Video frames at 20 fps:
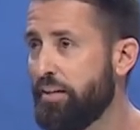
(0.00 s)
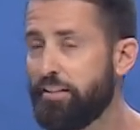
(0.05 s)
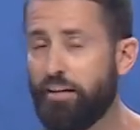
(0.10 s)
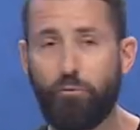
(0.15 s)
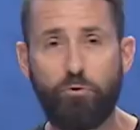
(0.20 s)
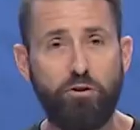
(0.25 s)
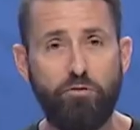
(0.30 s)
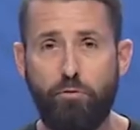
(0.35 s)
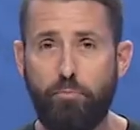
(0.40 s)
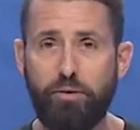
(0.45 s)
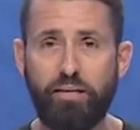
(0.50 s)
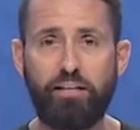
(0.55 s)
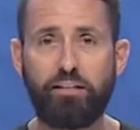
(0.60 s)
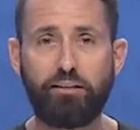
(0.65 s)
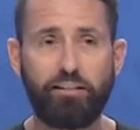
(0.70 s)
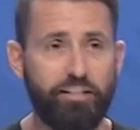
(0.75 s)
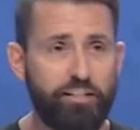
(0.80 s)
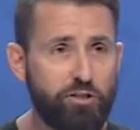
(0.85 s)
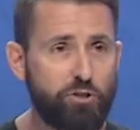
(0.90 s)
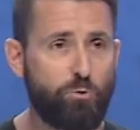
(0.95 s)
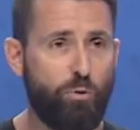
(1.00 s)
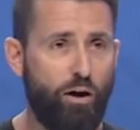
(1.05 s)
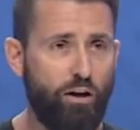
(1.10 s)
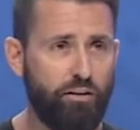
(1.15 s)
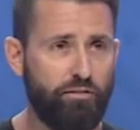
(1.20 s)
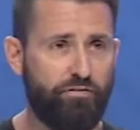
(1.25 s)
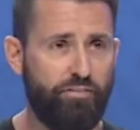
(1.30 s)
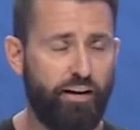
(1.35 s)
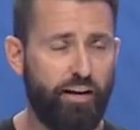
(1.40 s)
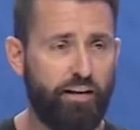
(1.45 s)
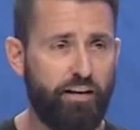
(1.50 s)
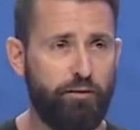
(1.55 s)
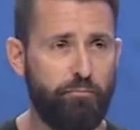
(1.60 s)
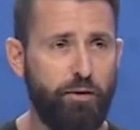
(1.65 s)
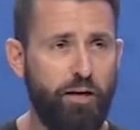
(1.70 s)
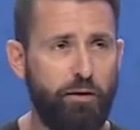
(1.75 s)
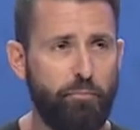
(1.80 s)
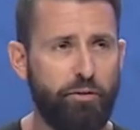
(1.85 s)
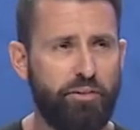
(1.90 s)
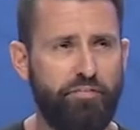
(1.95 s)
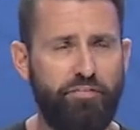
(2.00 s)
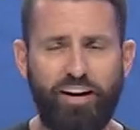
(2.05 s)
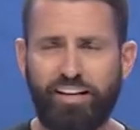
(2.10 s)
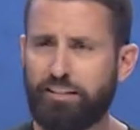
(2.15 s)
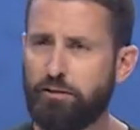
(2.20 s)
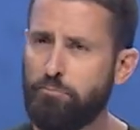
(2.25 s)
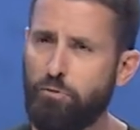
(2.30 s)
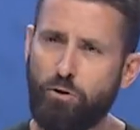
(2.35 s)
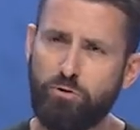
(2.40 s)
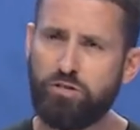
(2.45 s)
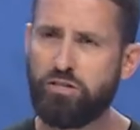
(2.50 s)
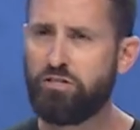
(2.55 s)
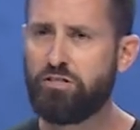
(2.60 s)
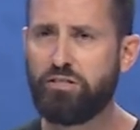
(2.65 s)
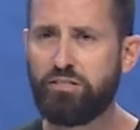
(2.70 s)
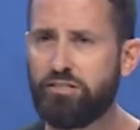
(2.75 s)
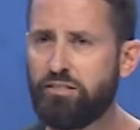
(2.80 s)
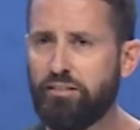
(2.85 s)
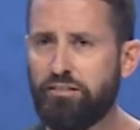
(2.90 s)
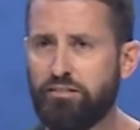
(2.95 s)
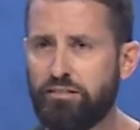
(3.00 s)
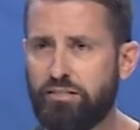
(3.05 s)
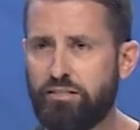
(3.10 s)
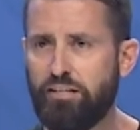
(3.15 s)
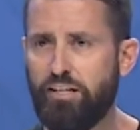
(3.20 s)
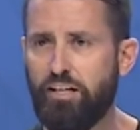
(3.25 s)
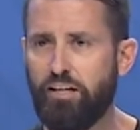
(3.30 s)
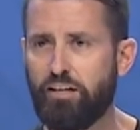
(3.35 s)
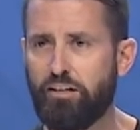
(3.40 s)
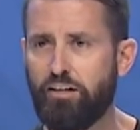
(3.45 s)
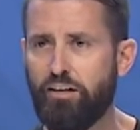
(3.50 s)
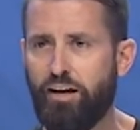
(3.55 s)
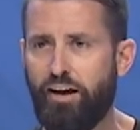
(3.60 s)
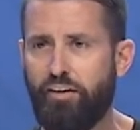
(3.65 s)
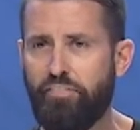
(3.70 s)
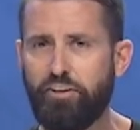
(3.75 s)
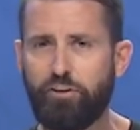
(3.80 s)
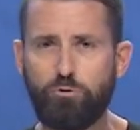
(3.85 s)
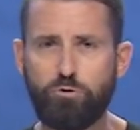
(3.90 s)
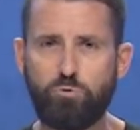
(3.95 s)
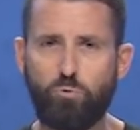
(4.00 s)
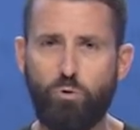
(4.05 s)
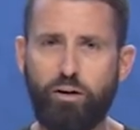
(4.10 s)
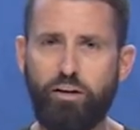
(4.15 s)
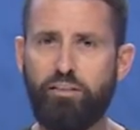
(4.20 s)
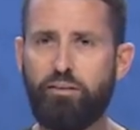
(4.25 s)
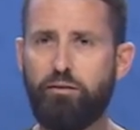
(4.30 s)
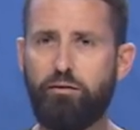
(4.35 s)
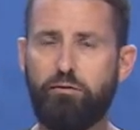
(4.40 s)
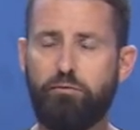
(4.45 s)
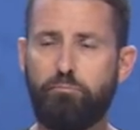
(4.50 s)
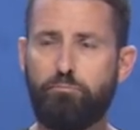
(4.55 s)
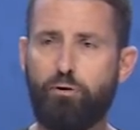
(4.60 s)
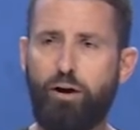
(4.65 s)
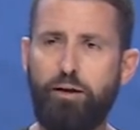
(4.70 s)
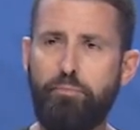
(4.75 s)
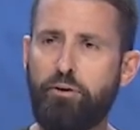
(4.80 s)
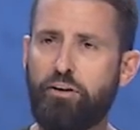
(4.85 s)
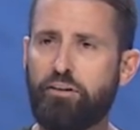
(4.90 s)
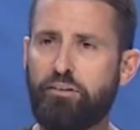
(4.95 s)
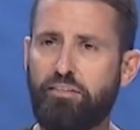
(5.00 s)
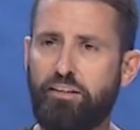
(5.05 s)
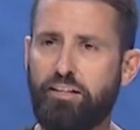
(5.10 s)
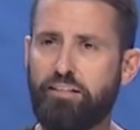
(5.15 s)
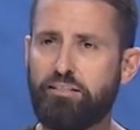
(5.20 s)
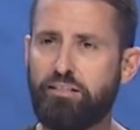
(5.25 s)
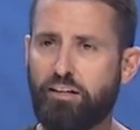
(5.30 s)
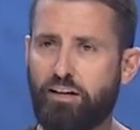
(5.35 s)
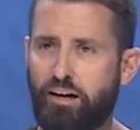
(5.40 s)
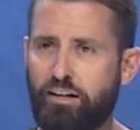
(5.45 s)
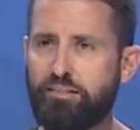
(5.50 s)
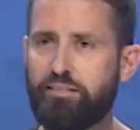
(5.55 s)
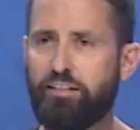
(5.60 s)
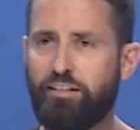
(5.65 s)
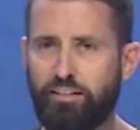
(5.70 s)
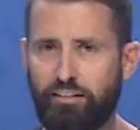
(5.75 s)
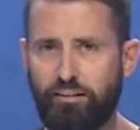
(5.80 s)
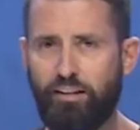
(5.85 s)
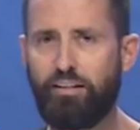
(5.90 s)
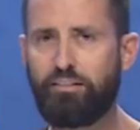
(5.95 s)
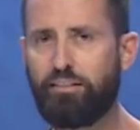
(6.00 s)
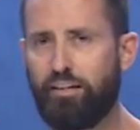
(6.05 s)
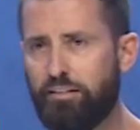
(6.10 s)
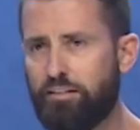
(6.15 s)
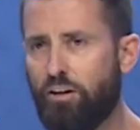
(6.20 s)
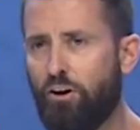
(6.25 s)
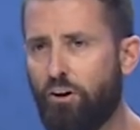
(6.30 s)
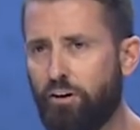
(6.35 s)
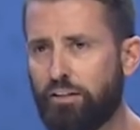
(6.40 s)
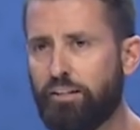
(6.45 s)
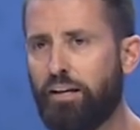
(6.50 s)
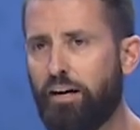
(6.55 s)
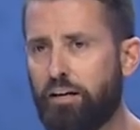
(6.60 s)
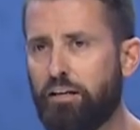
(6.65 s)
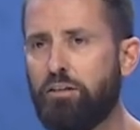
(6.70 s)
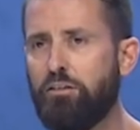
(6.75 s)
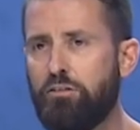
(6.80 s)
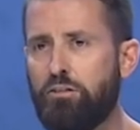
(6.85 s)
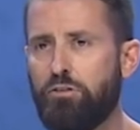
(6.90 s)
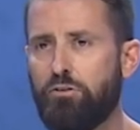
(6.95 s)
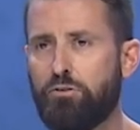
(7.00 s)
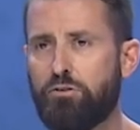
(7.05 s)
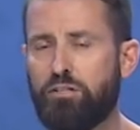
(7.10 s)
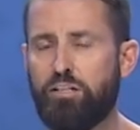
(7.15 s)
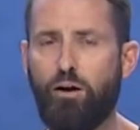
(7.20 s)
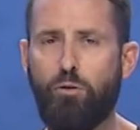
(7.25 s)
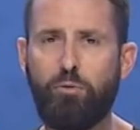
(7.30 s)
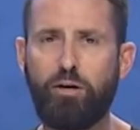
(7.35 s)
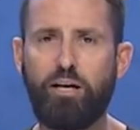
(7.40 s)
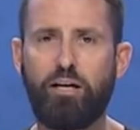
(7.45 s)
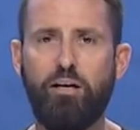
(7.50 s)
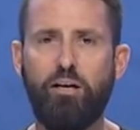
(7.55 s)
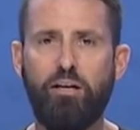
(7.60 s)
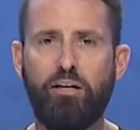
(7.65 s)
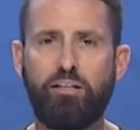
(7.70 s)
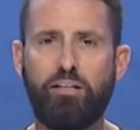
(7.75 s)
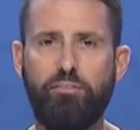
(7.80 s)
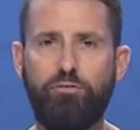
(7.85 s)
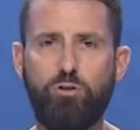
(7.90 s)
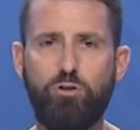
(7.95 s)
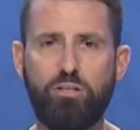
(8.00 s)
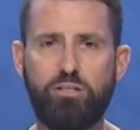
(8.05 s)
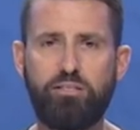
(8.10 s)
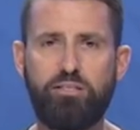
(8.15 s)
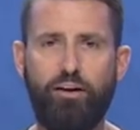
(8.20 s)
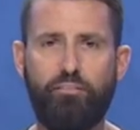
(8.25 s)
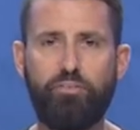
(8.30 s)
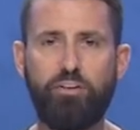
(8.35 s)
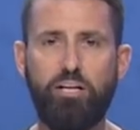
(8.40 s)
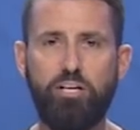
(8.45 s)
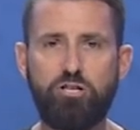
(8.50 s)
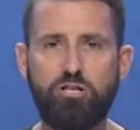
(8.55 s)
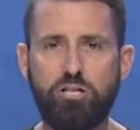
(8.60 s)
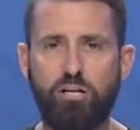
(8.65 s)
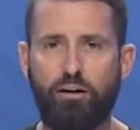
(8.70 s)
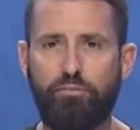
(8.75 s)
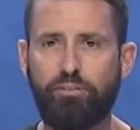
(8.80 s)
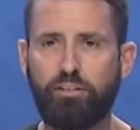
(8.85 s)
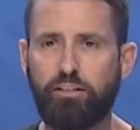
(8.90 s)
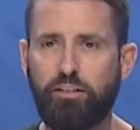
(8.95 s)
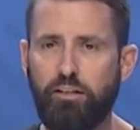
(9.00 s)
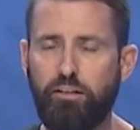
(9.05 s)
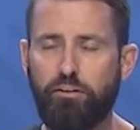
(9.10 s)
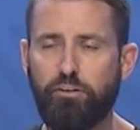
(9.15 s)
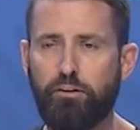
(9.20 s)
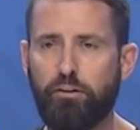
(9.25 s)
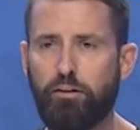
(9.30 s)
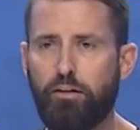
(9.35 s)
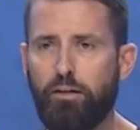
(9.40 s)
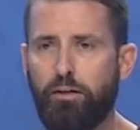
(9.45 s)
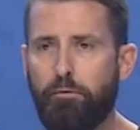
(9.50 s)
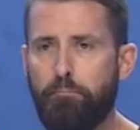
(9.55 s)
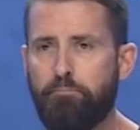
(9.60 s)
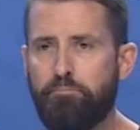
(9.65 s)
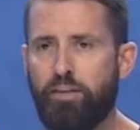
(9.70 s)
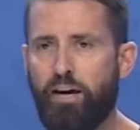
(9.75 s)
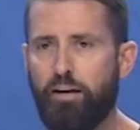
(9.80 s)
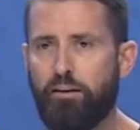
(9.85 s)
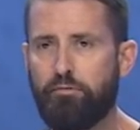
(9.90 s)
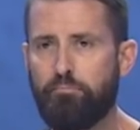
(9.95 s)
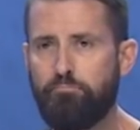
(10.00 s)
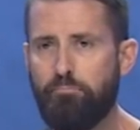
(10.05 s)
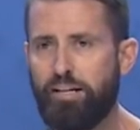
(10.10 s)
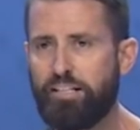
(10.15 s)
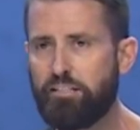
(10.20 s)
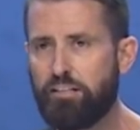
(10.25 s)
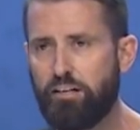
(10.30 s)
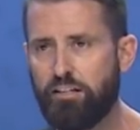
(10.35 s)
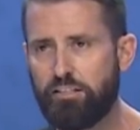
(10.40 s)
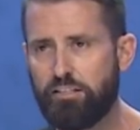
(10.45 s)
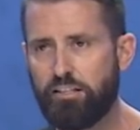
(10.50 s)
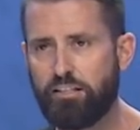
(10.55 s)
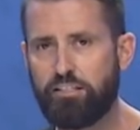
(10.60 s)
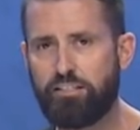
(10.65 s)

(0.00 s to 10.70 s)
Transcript: That would have immediately disqualified him. But the fact that Moses just didn't see it, I think, was one of the primary things that God said, that, That's a heart that I can use. See, I want to give you this definition of a leader that makes it as